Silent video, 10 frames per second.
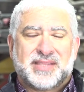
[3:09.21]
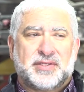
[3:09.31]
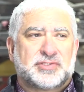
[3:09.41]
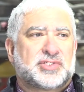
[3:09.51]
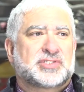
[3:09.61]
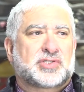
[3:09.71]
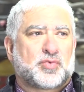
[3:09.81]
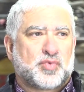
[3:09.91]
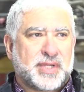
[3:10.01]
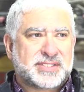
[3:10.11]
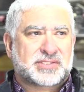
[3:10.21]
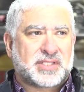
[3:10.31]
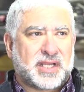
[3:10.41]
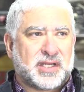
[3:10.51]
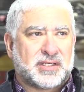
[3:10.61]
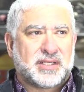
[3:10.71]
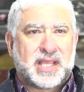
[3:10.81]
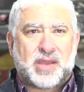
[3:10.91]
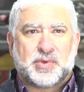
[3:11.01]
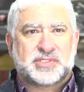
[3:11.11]
There's just a risk there,
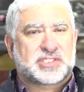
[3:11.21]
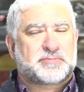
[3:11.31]
and we're just